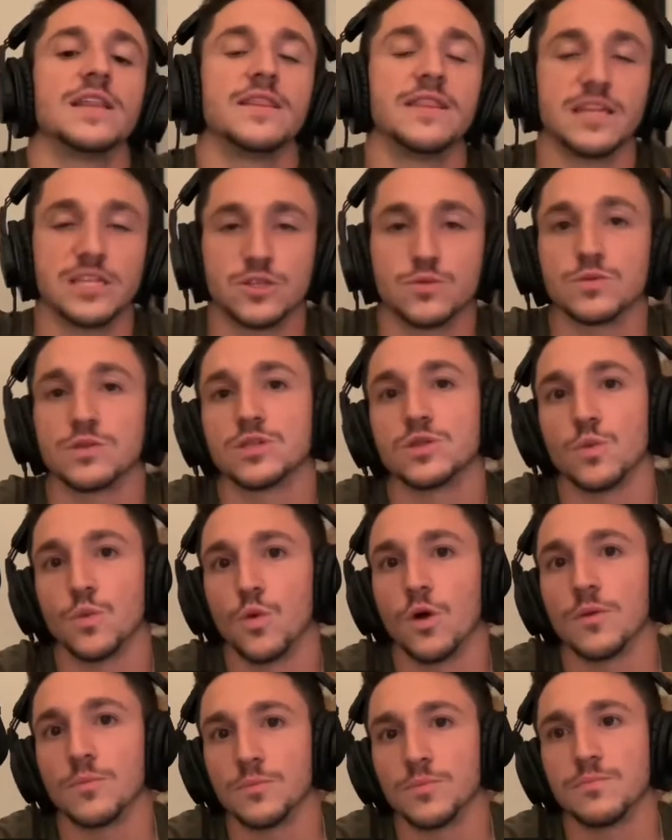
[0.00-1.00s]
this was the
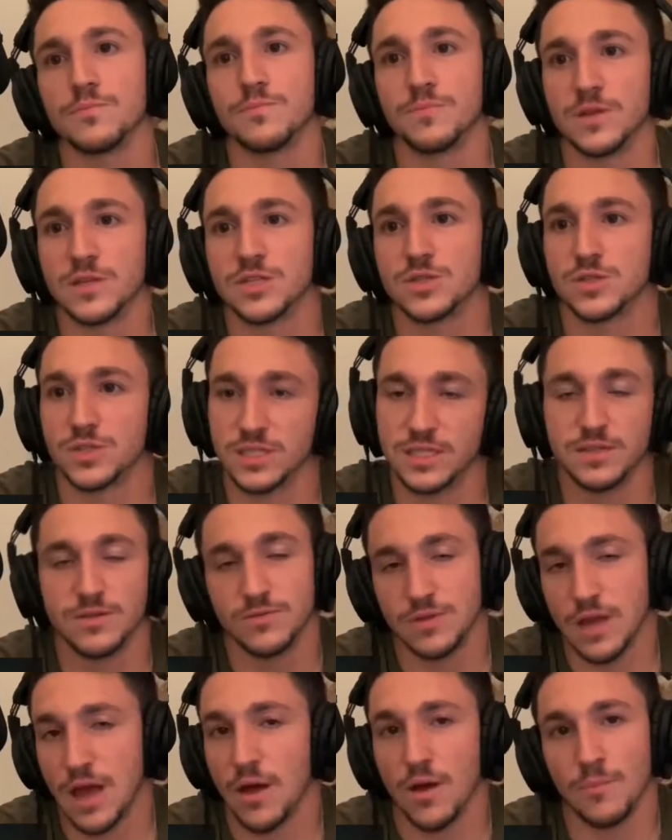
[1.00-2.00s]
one. This
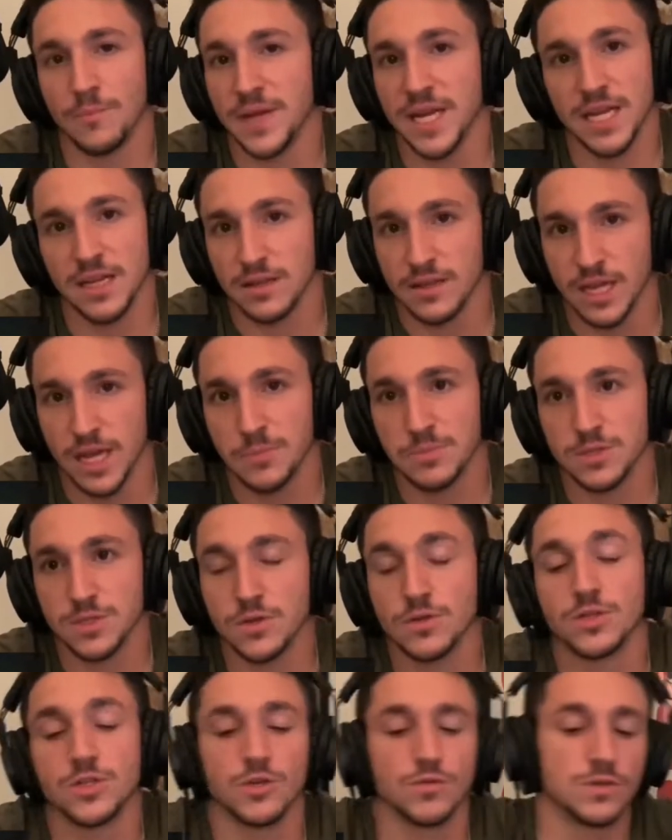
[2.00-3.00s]
immediately
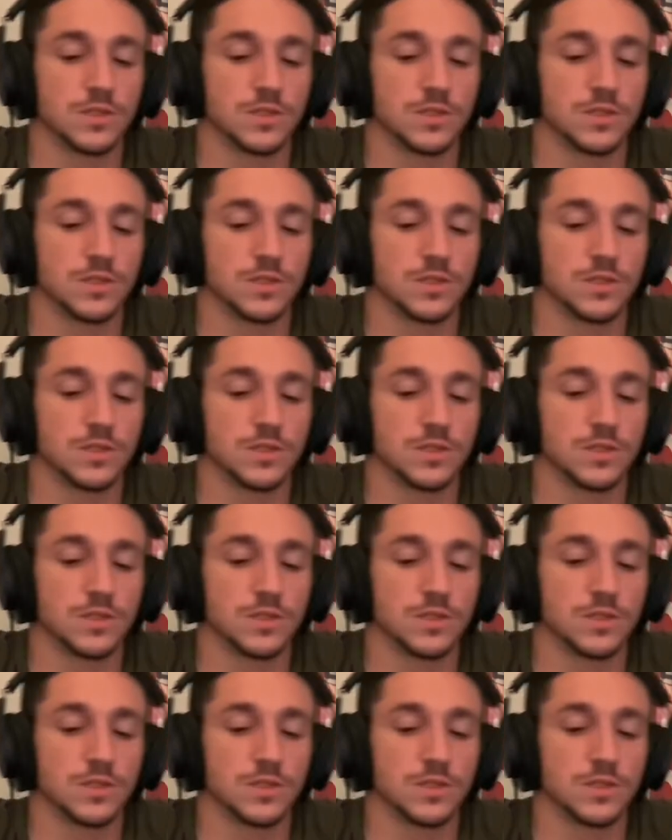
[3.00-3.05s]
episode two